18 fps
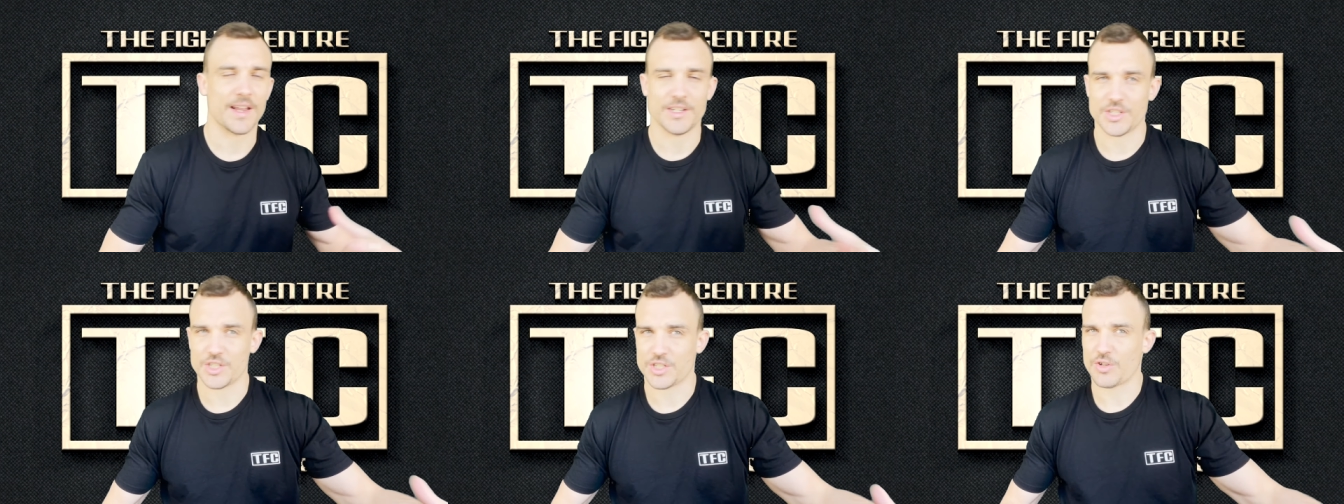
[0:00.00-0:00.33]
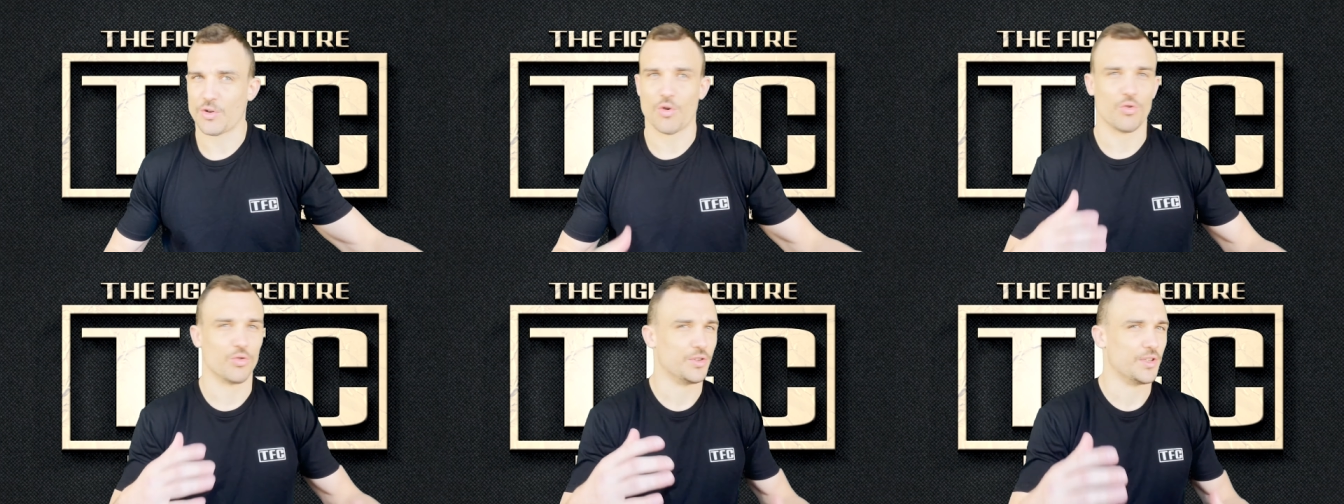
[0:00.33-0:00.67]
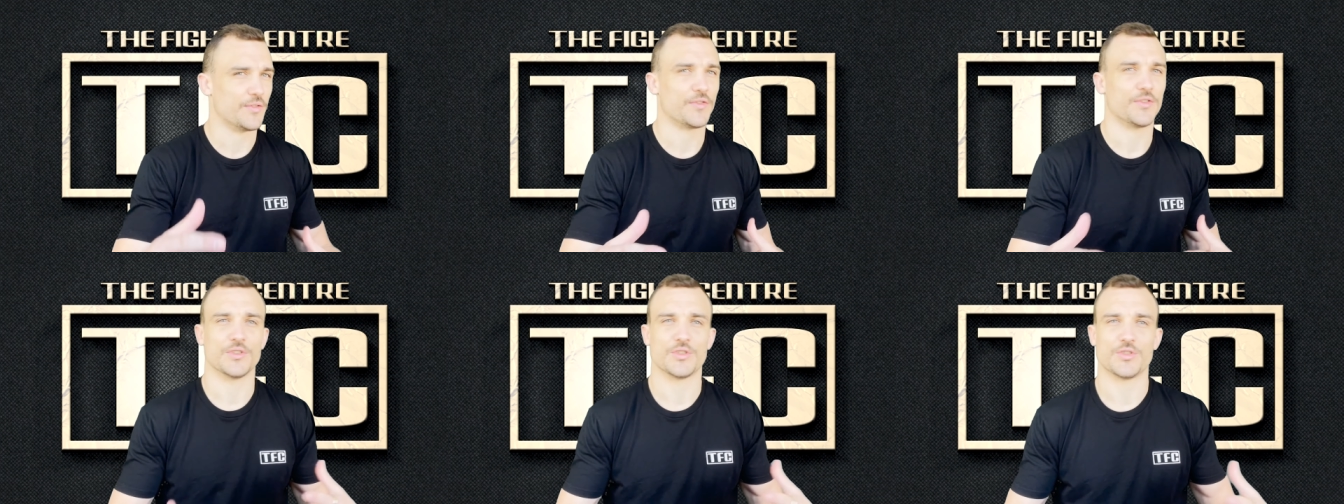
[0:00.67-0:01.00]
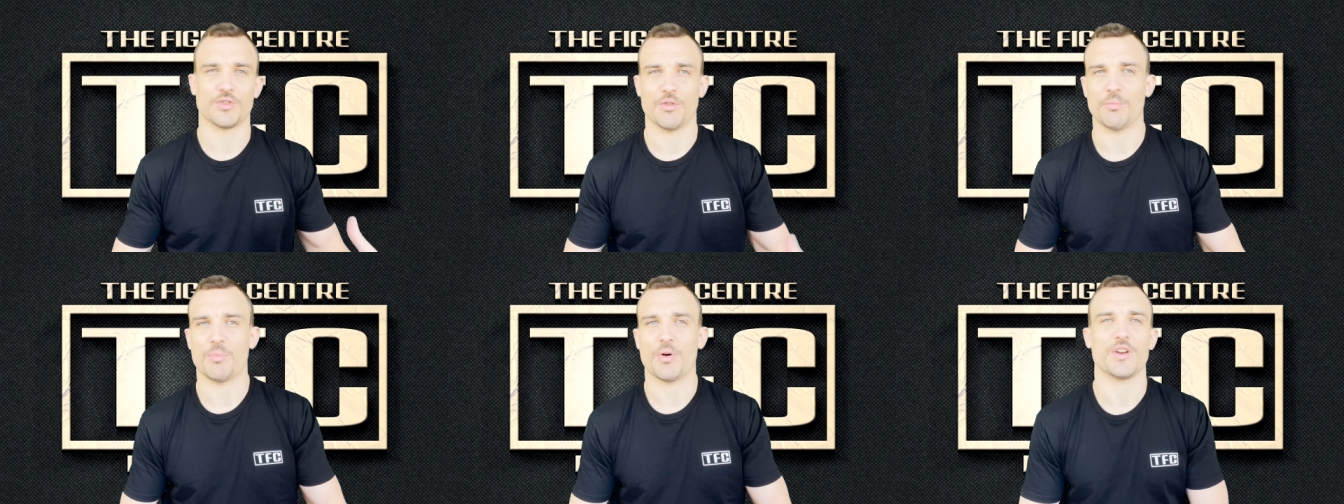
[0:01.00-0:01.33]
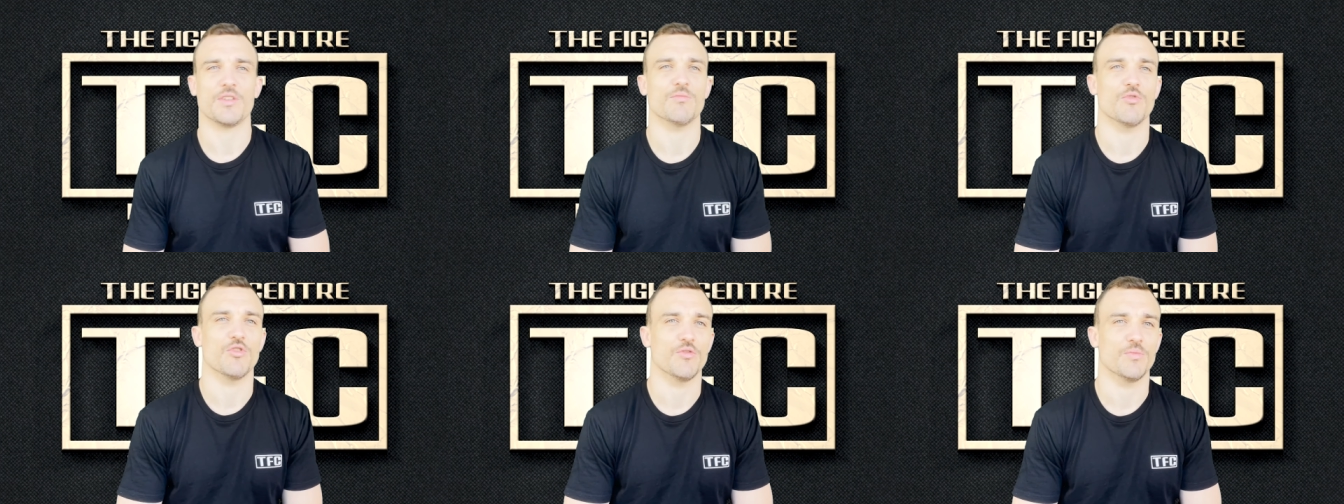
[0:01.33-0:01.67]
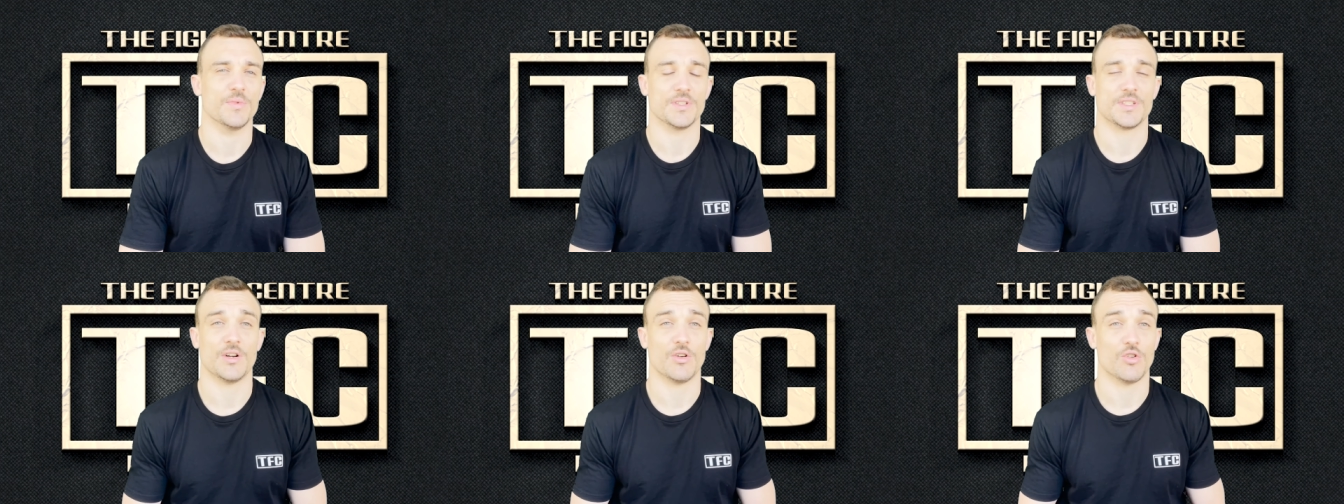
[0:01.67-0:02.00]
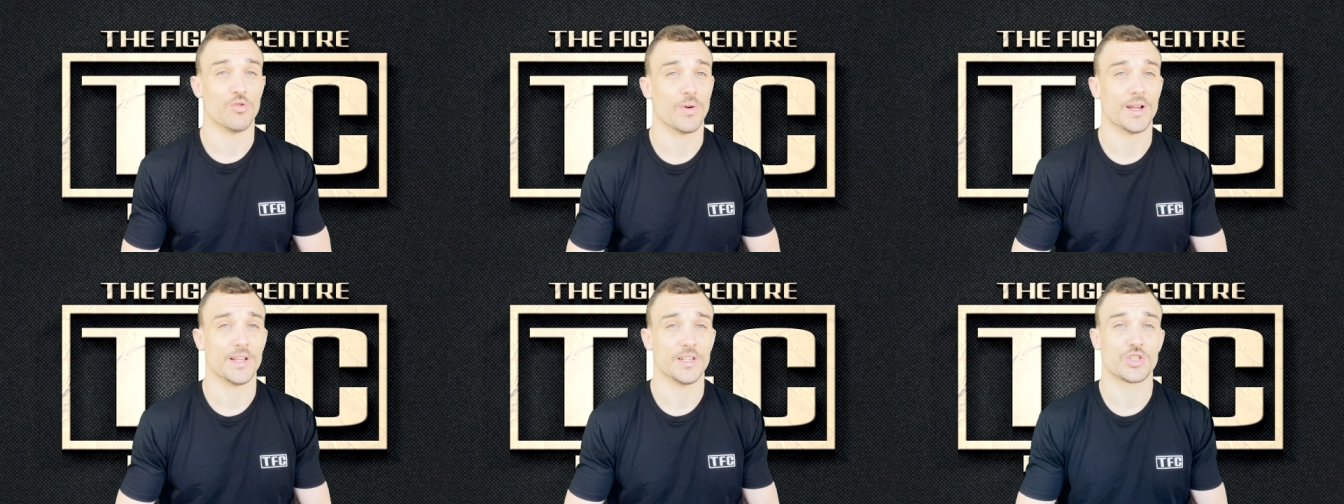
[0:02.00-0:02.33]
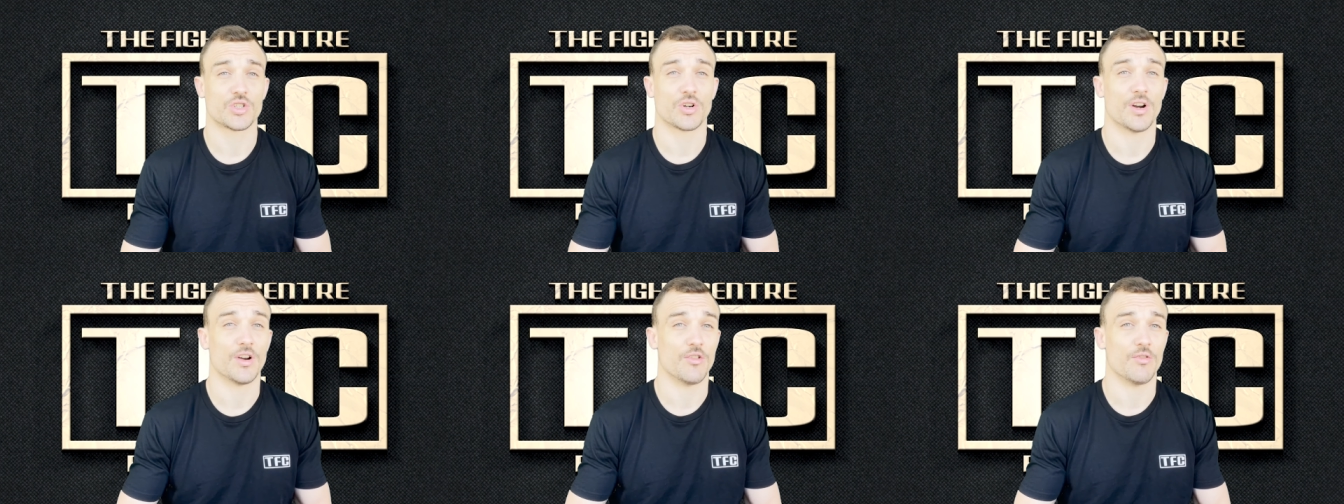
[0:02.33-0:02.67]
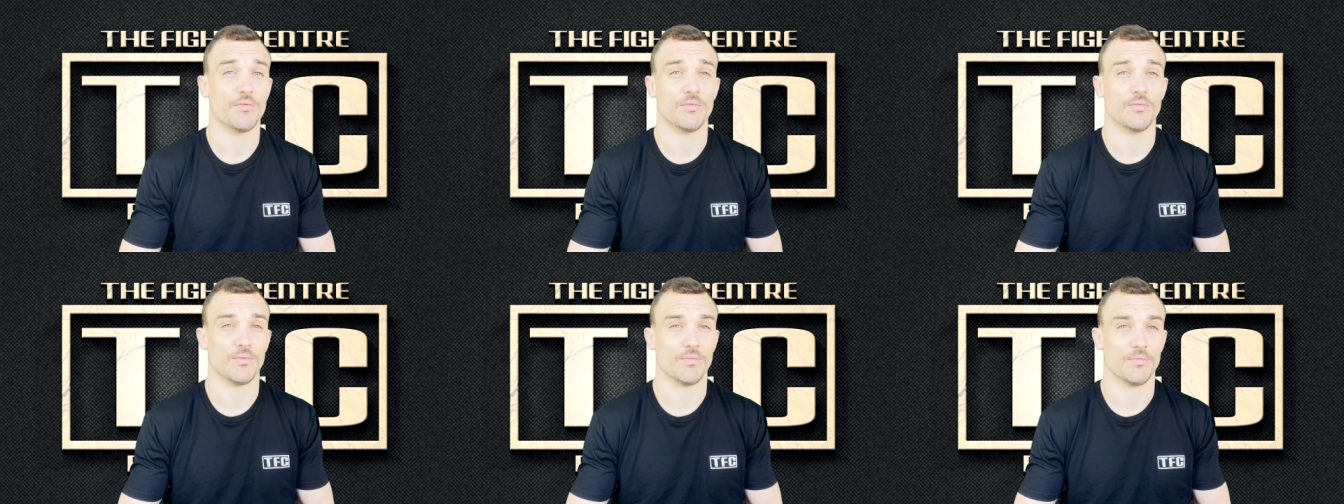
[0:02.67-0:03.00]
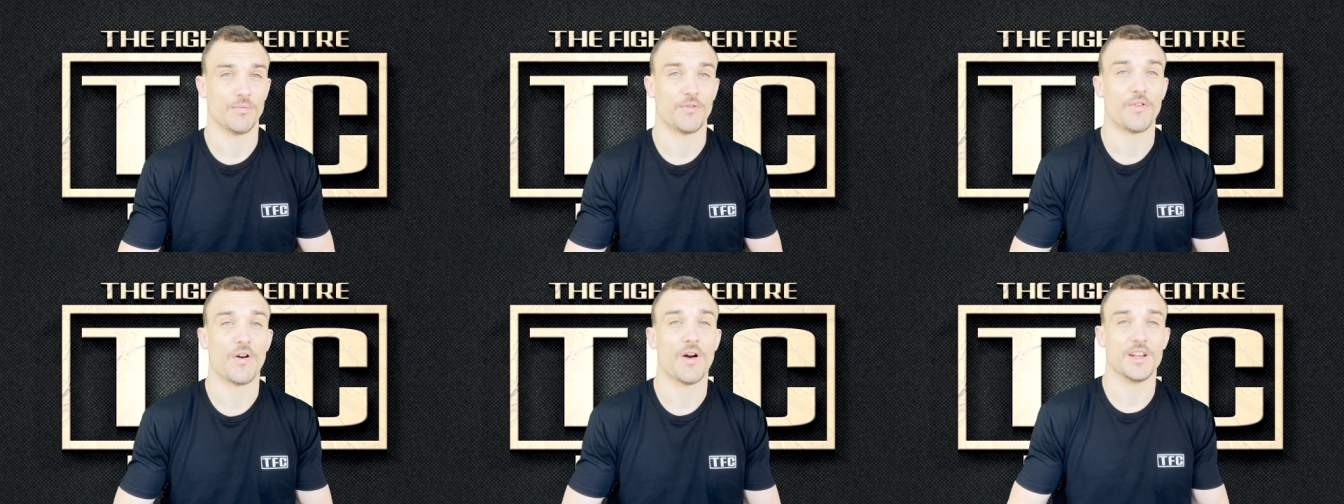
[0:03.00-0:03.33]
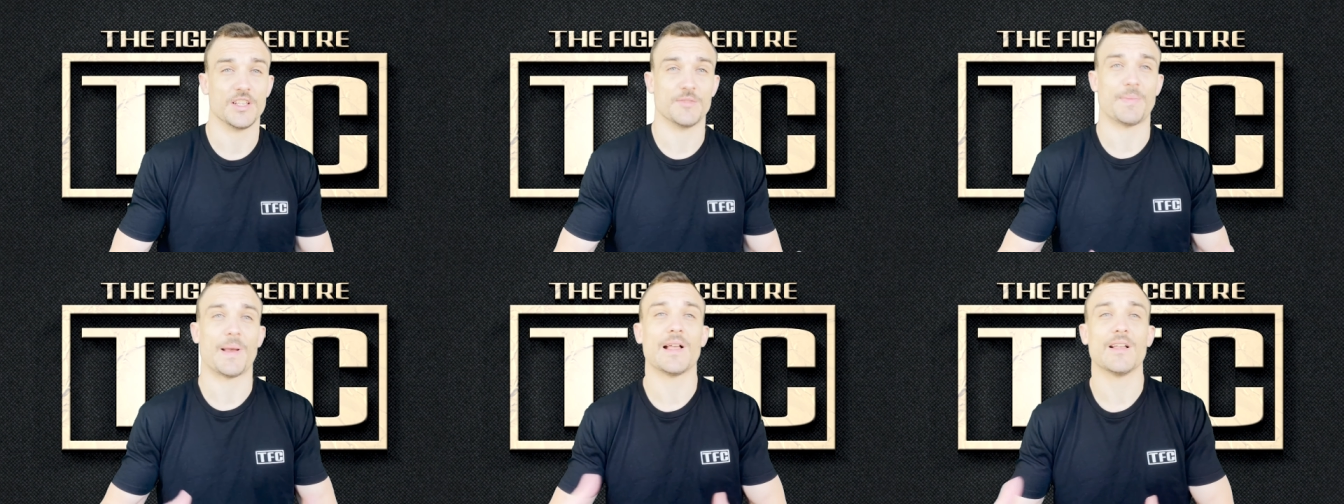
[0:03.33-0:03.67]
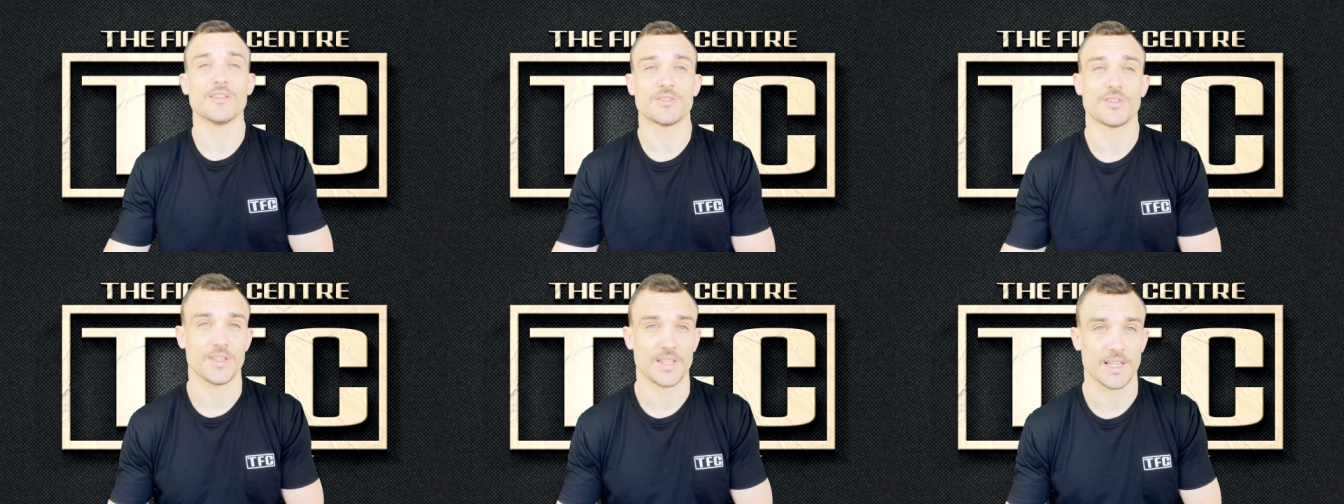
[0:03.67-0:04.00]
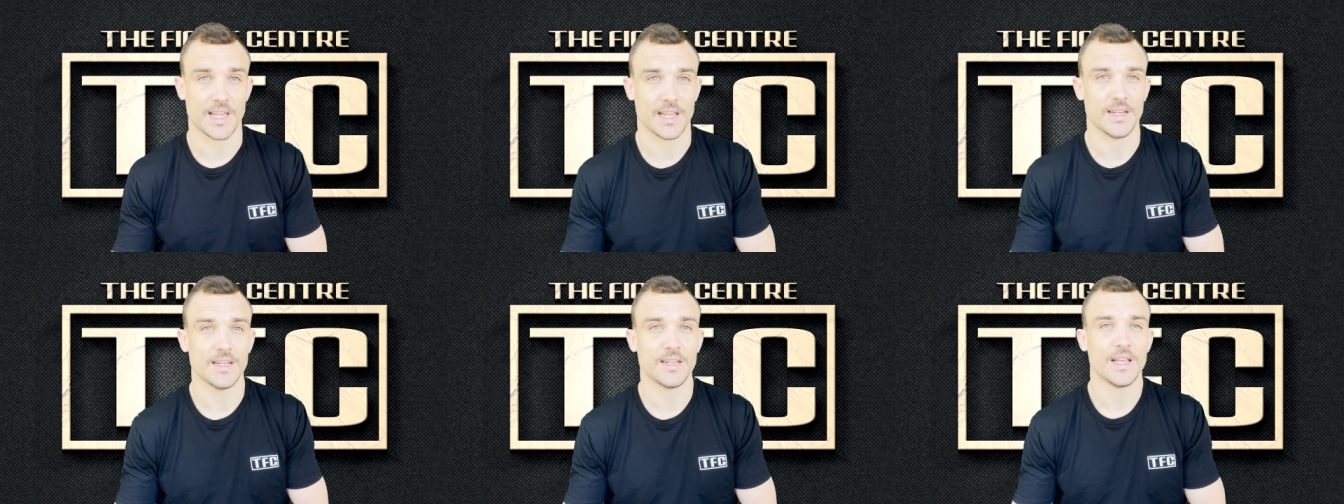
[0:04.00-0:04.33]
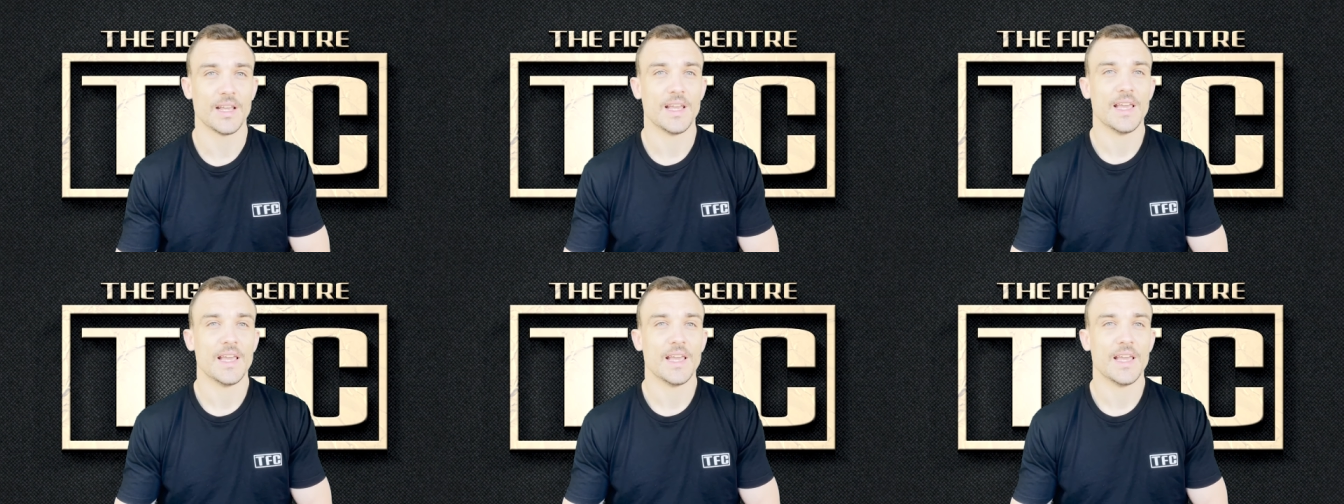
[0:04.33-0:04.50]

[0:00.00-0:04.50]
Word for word: just all different sort of body movements and always trying to find his balance on the end,